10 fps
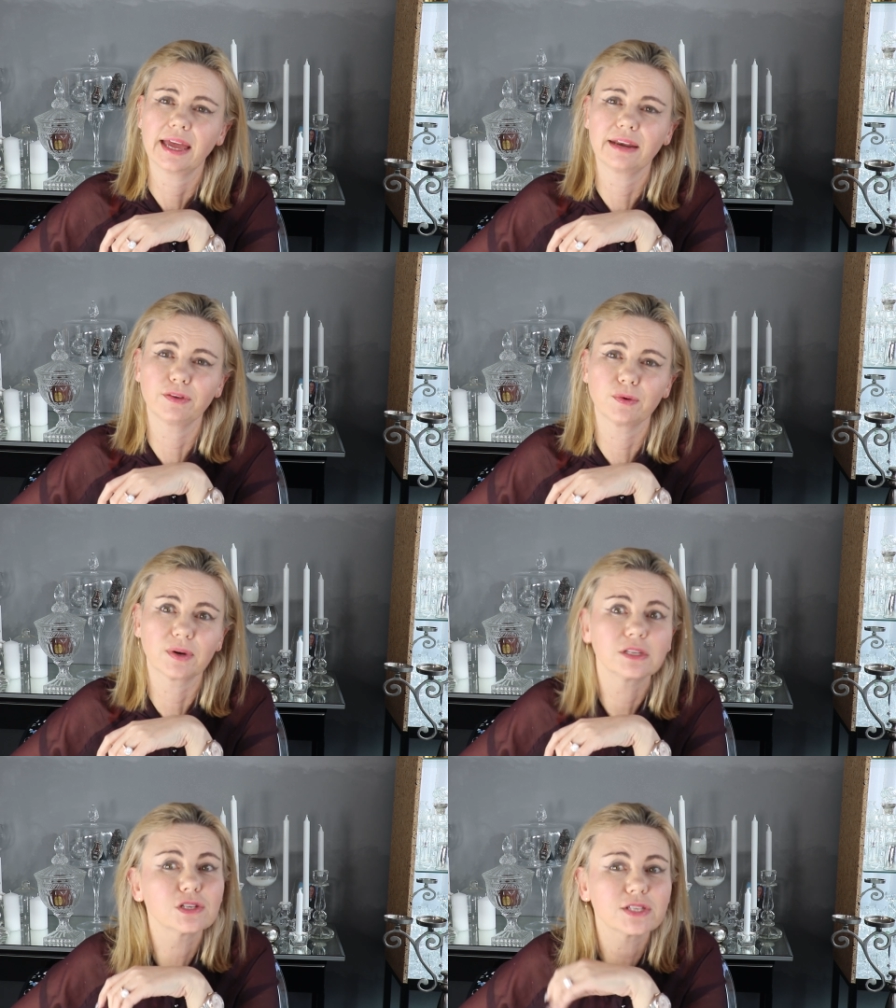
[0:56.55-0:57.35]
and if you
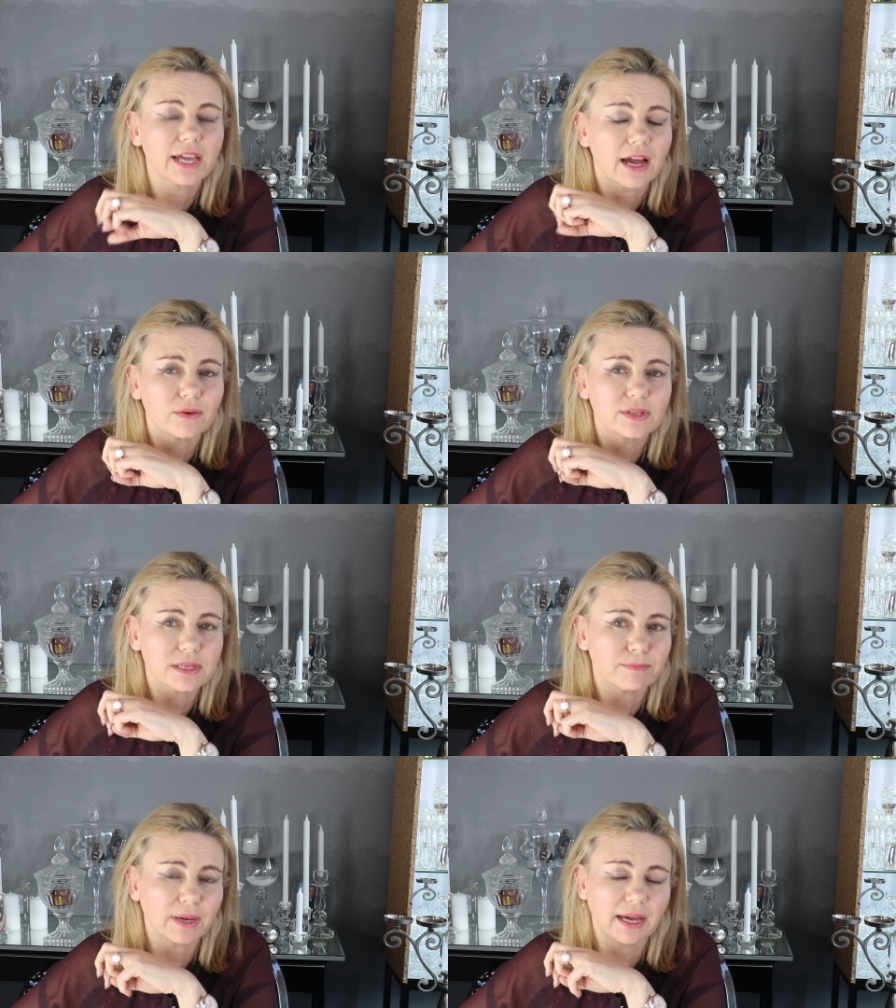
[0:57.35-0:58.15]
want to see how
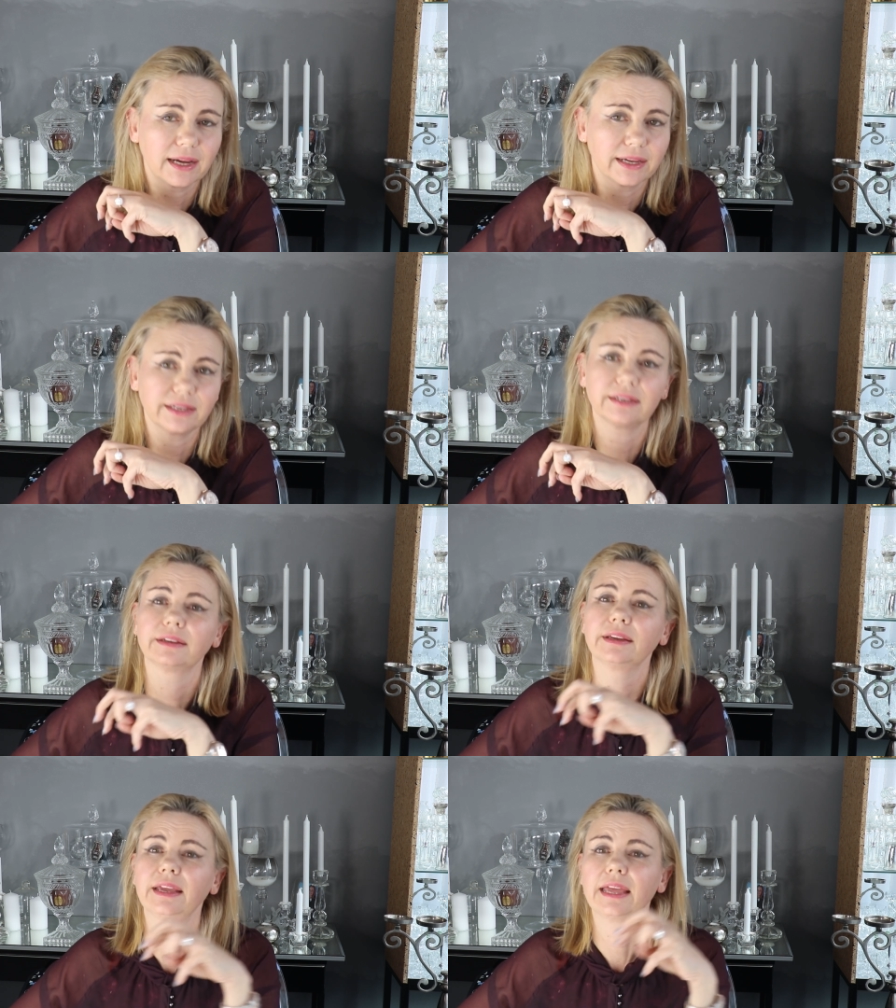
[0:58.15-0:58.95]
it's applied
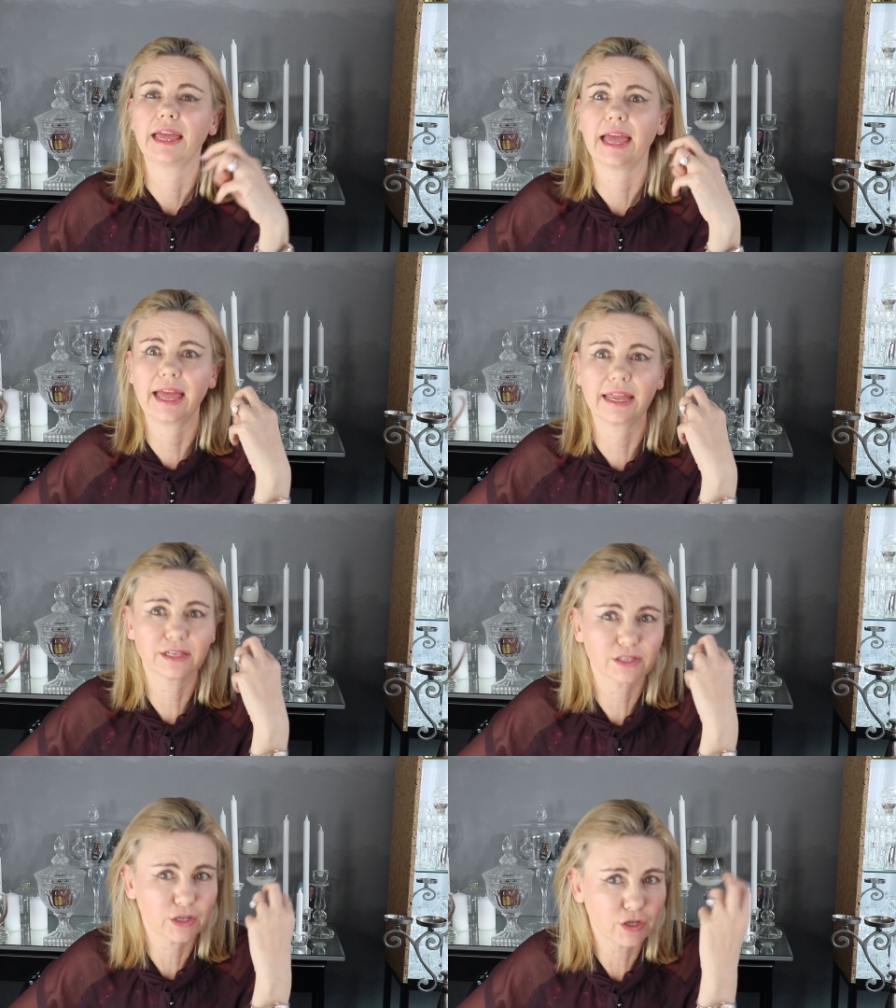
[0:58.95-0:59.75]

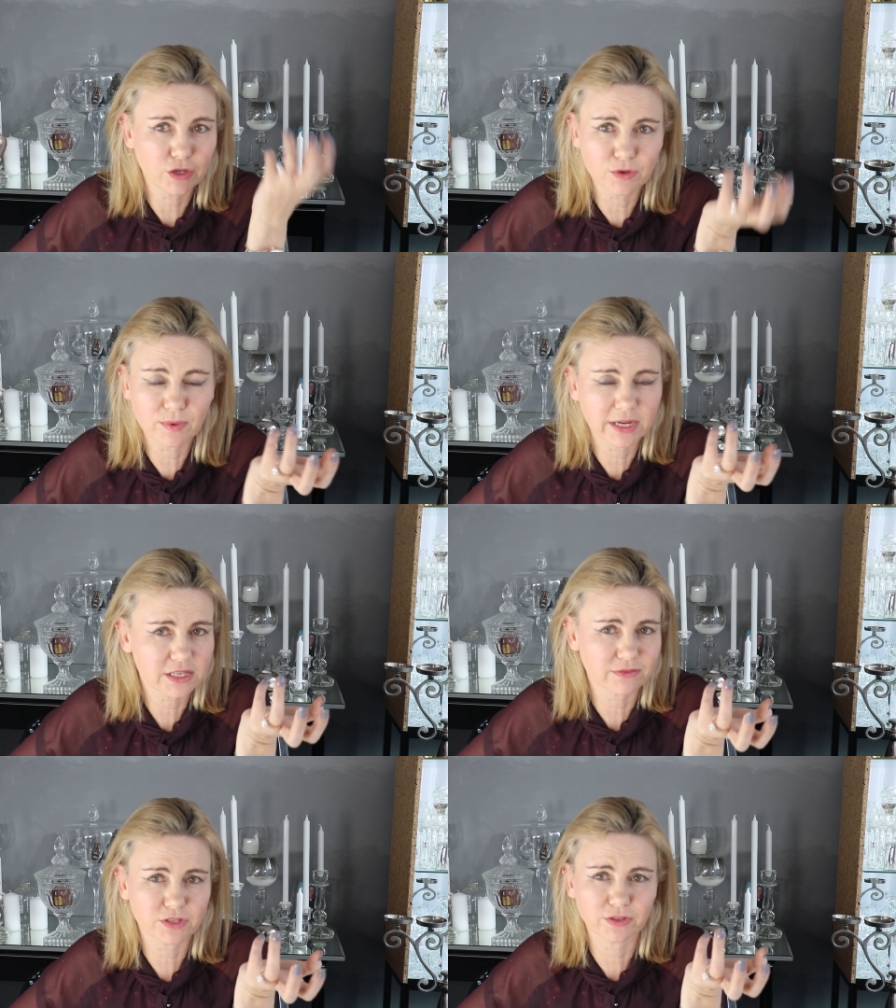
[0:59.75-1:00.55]
and new
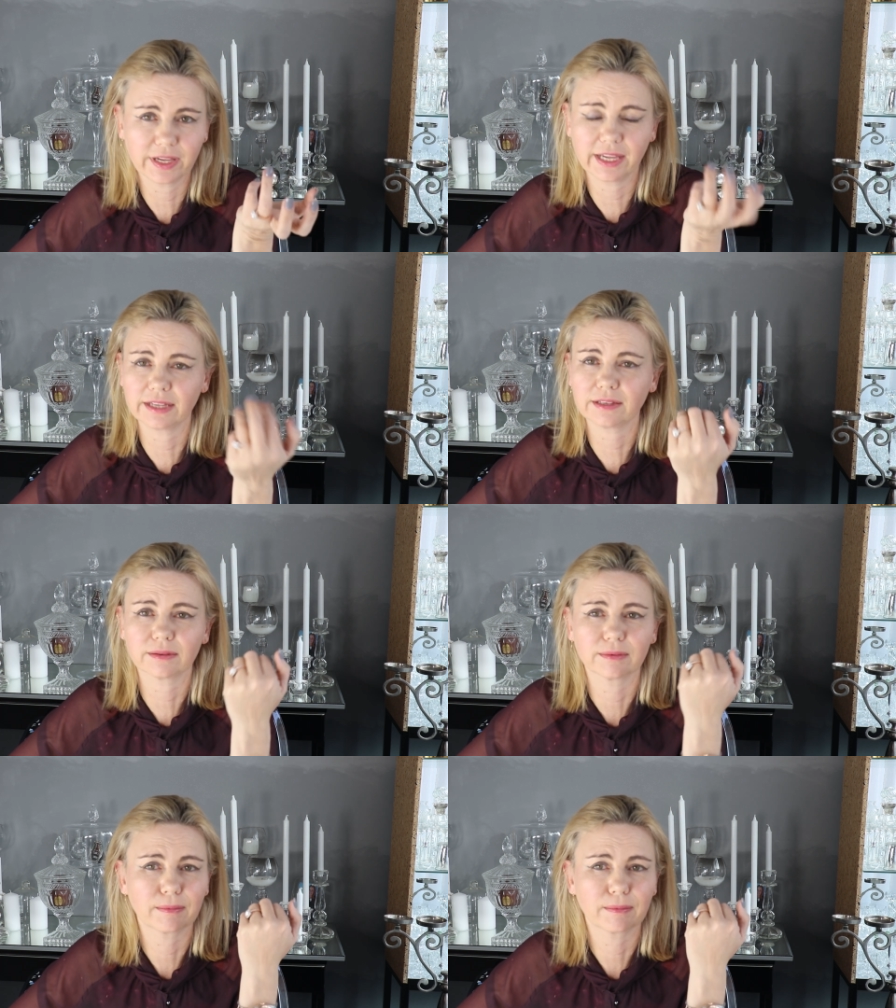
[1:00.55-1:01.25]
ways of doing it,